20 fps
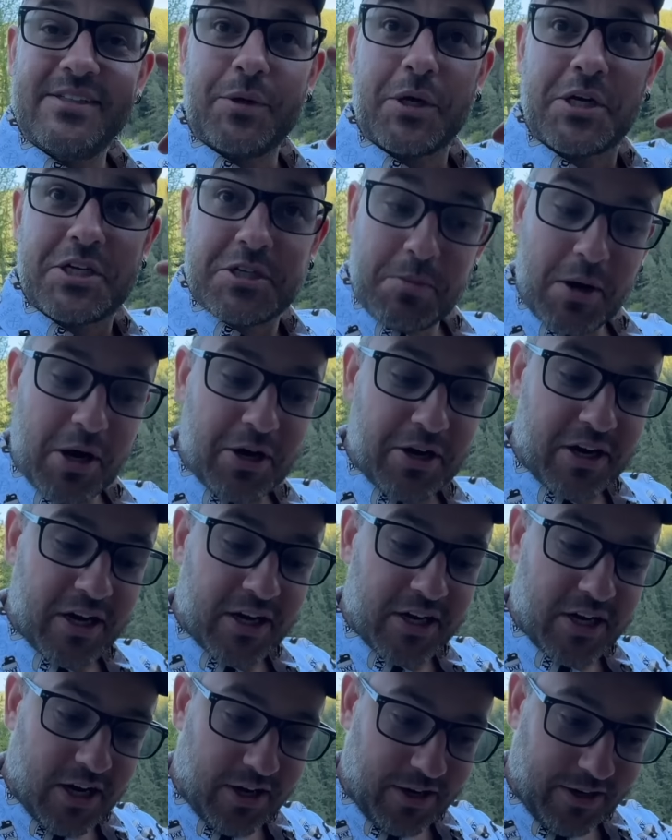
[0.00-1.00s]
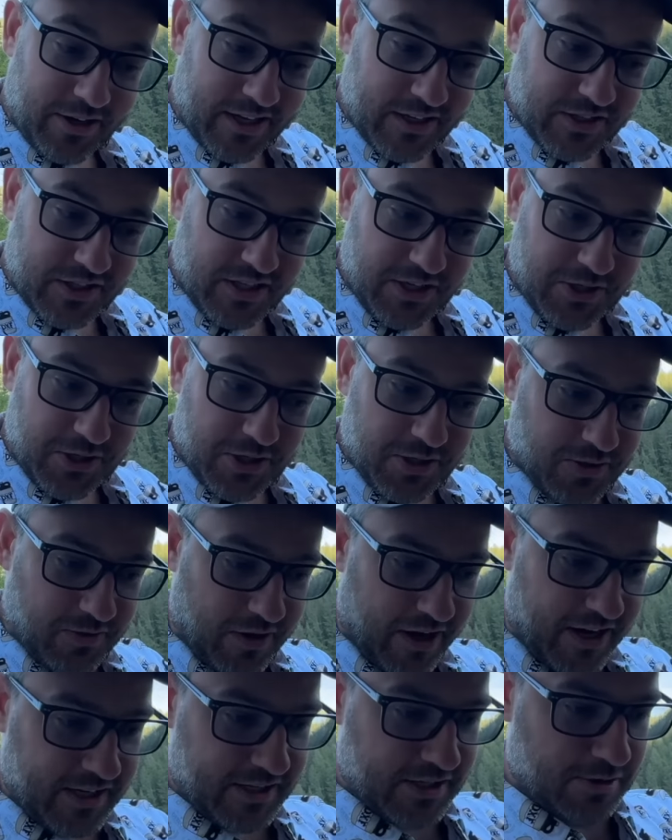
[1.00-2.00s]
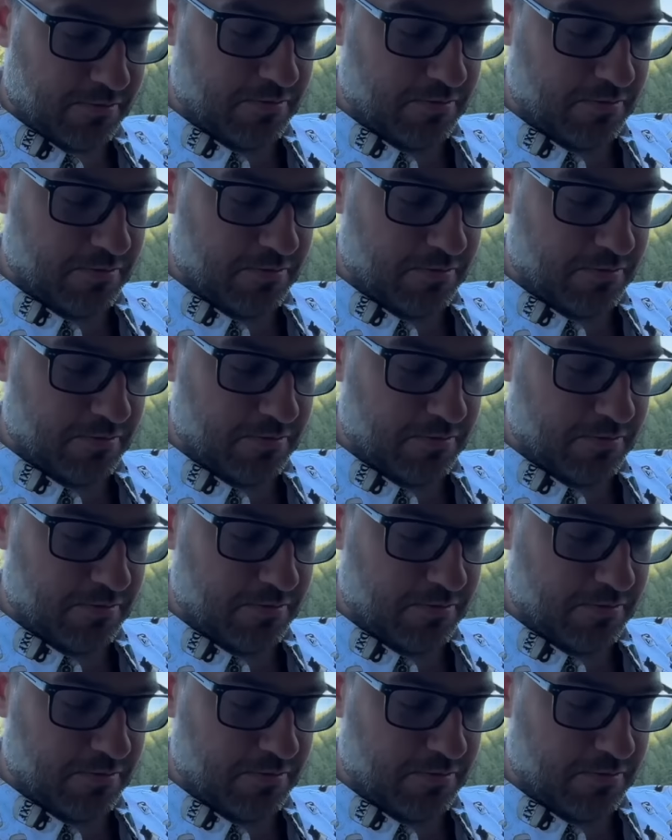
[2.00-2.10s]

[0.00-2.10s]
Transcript: work smarter, not harder, less dishes, right? So